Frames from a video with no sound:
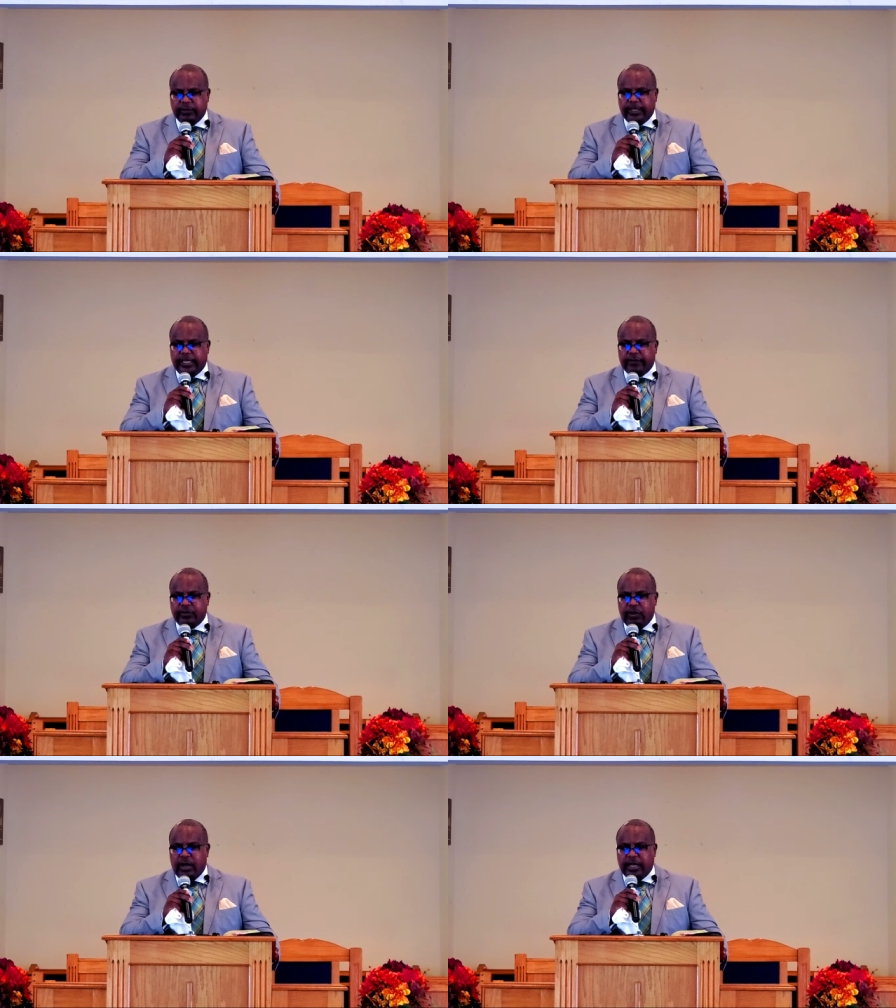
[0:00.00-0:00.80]
We give
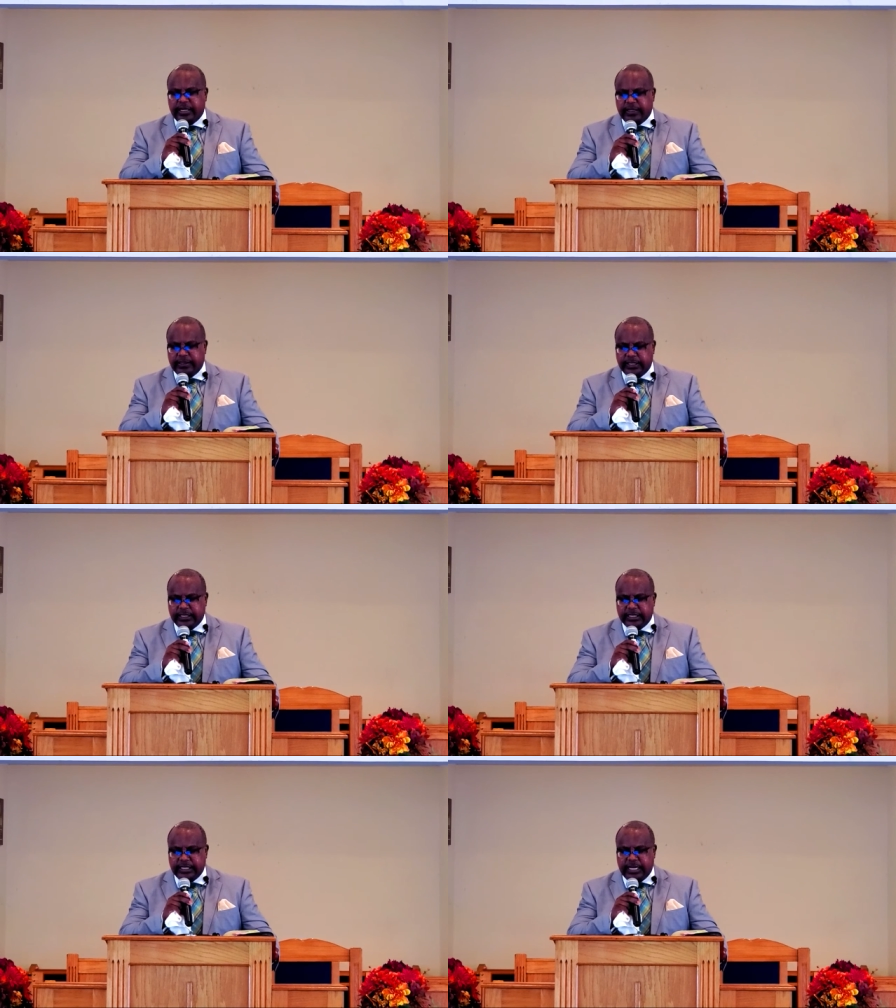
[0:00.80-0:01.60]
you honor
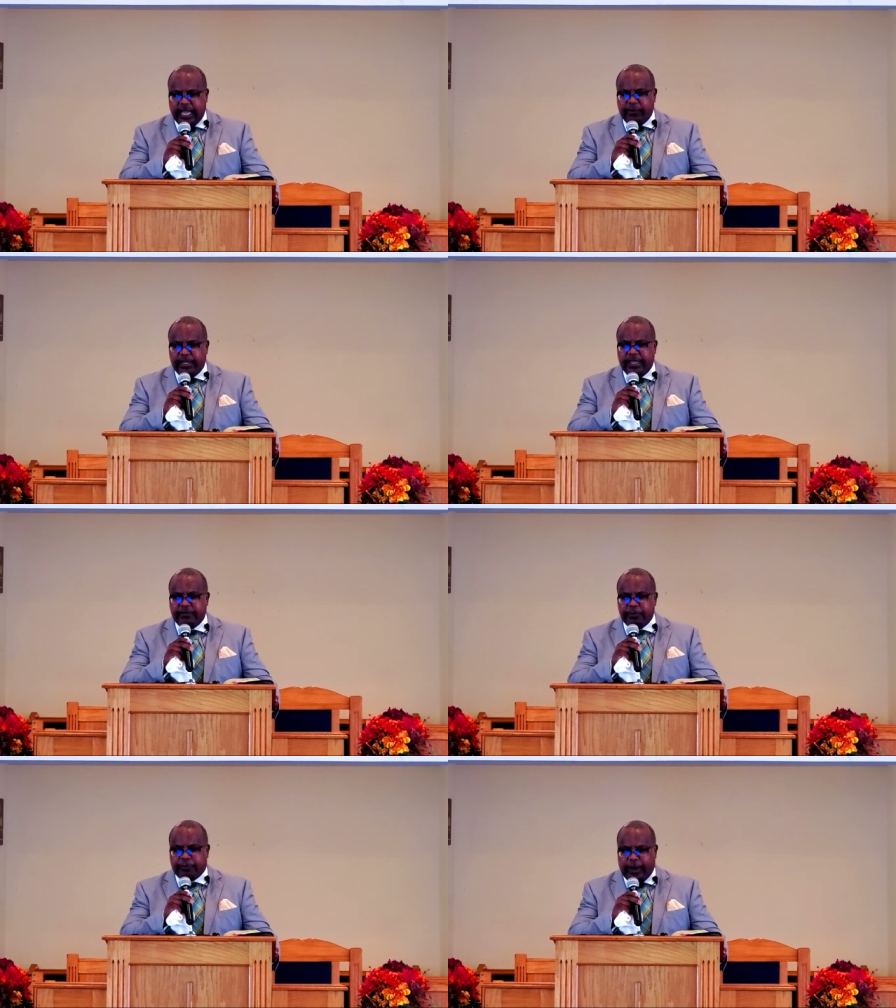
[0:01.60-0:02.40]
we
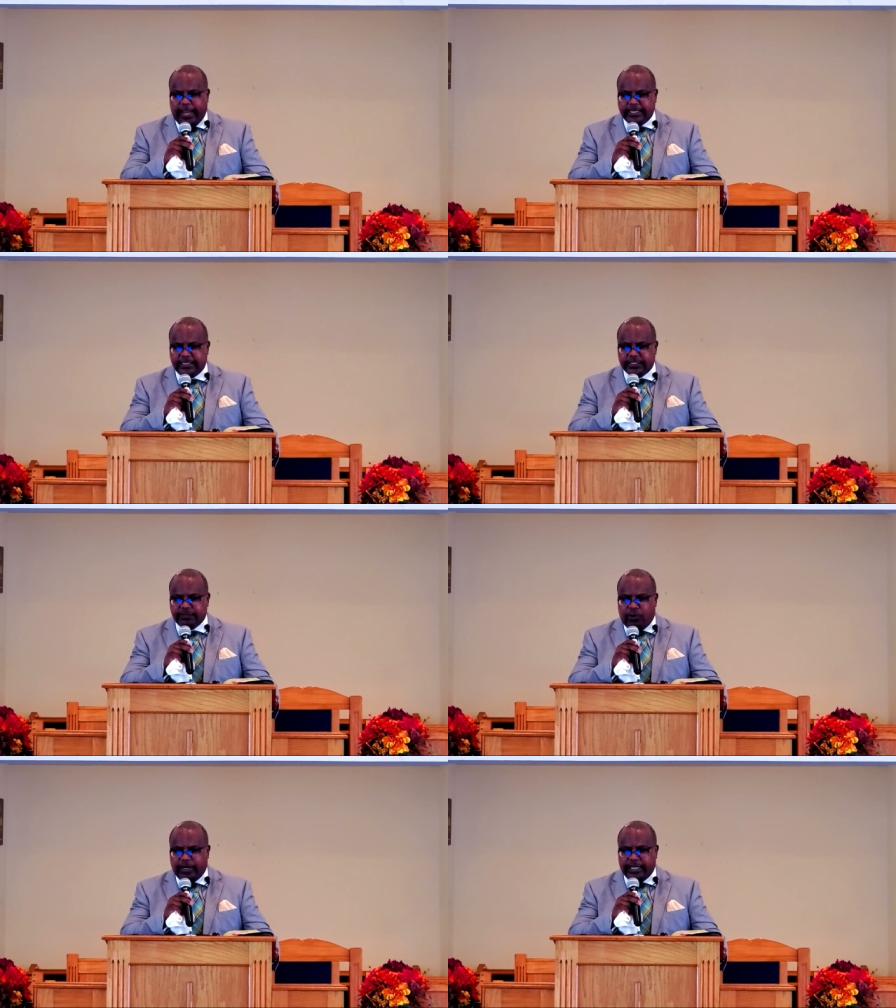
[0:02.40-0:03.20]
give you praise
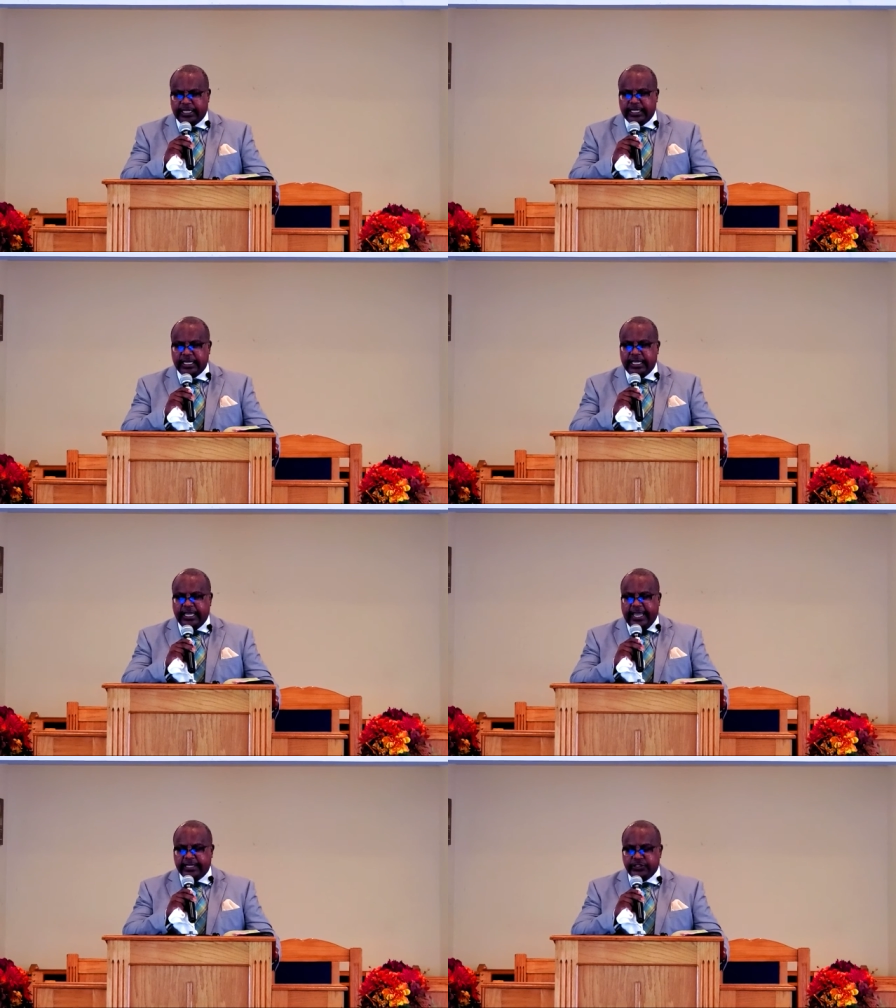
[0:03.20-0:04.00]
this morning.
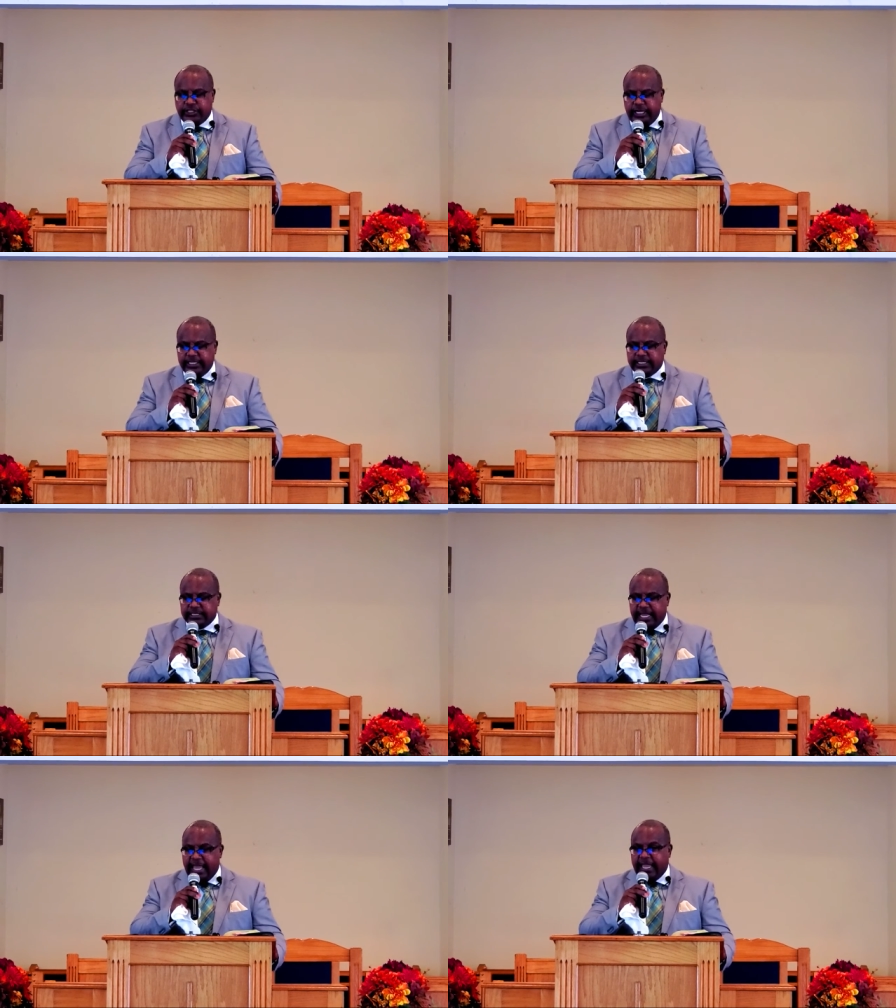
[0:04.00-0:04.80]
In
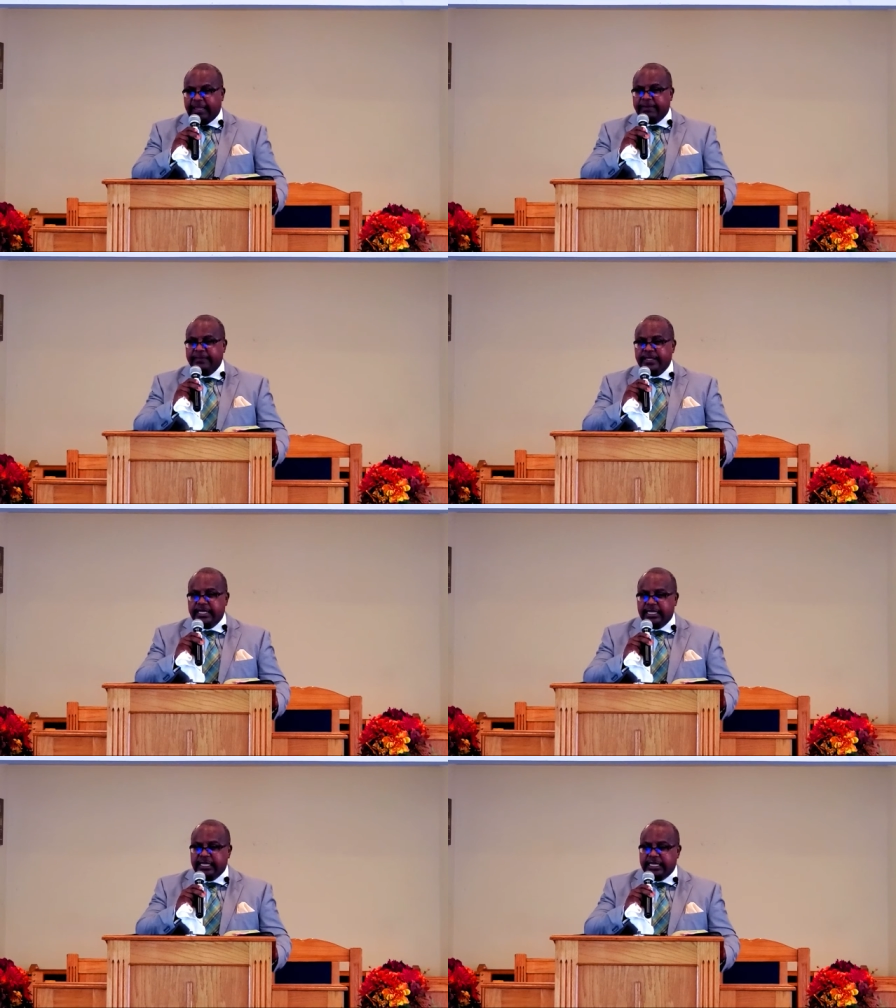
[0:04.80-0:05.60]
Jesus' name,
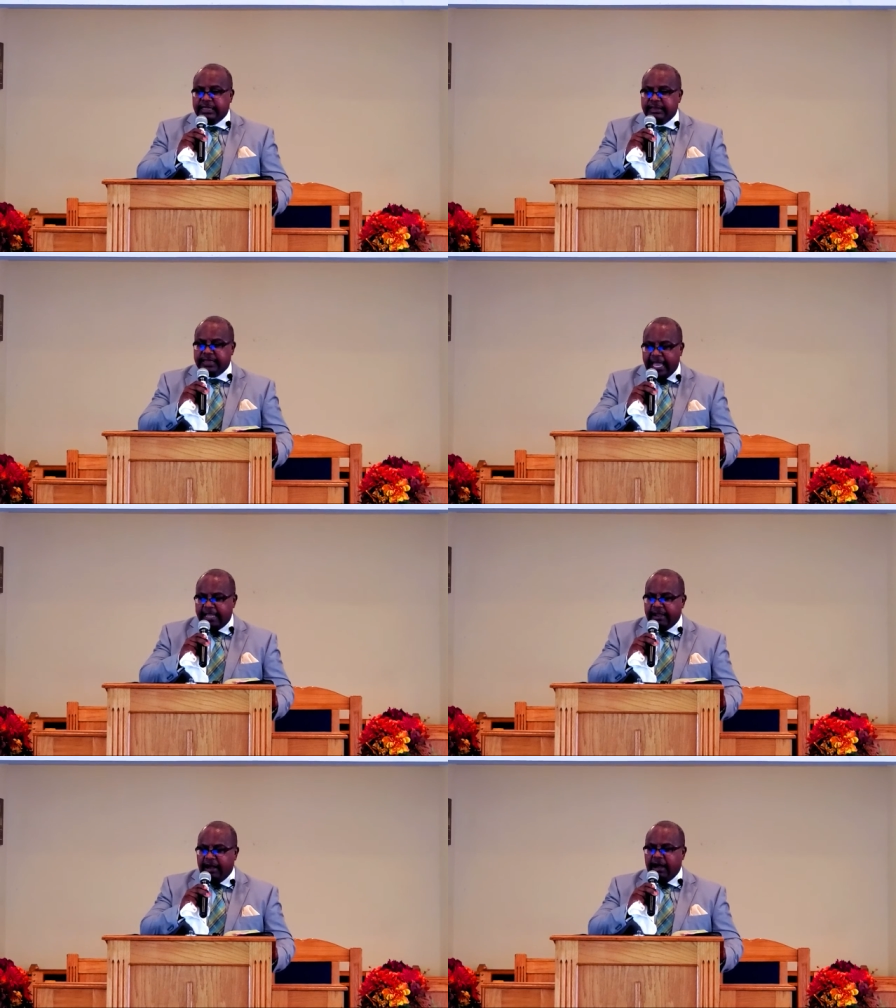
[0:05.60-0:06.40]

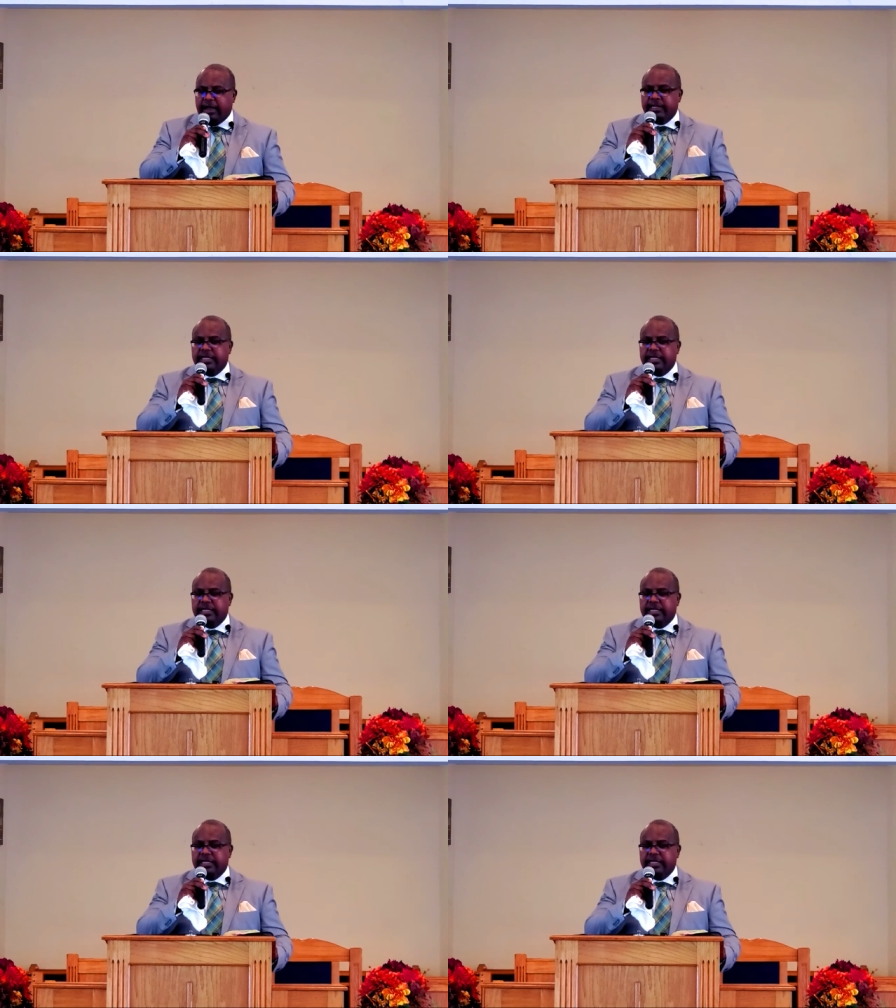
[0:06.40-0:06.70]
thank God.